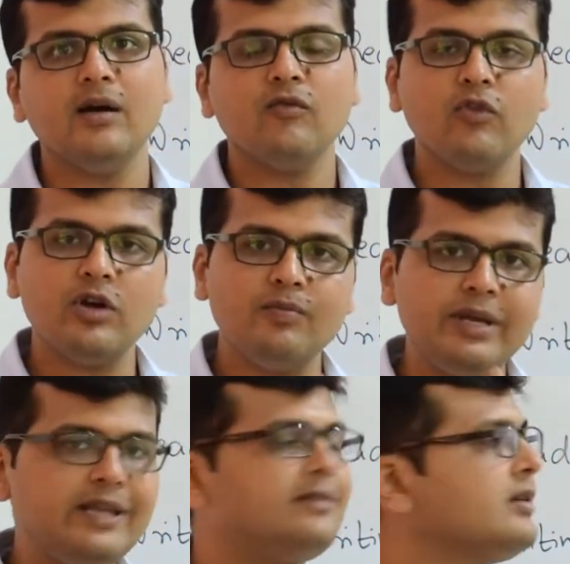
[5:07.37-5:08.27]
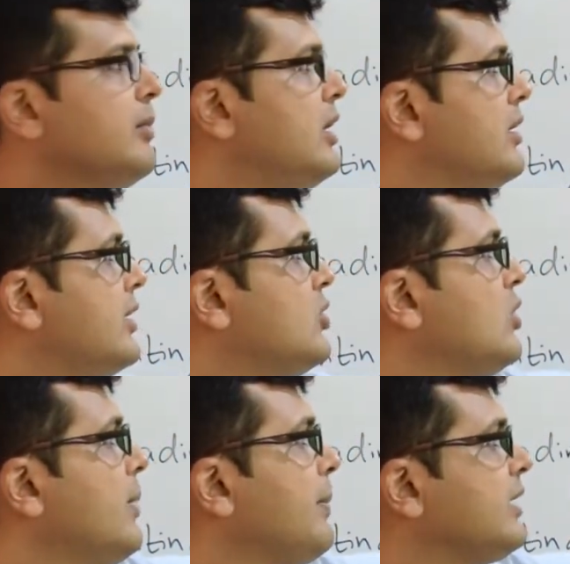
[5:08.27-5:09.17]
would be similar to
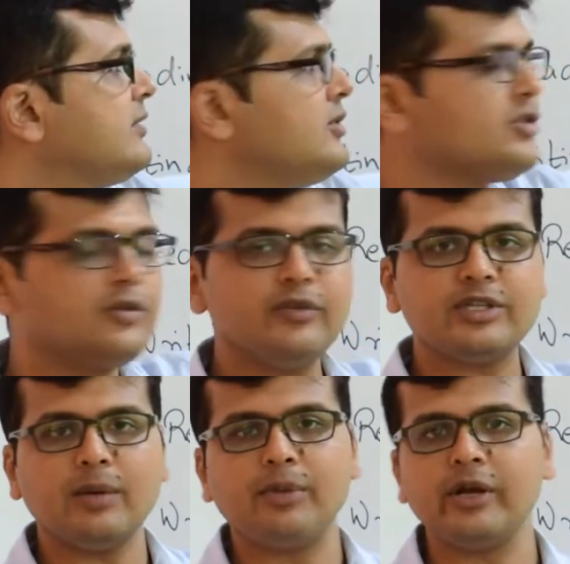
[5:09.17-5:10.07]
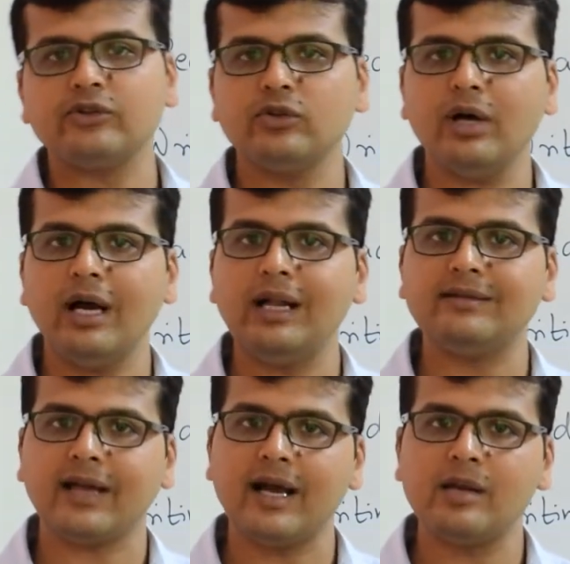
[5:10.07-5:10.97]
a passage which appears on the IELTS
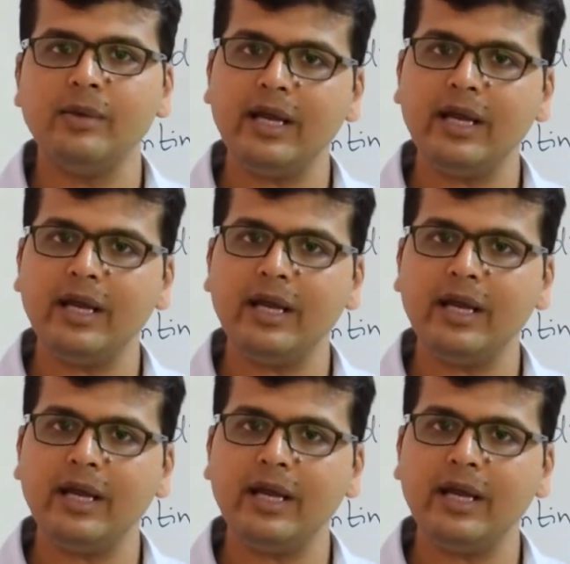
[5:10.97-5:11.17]
academic,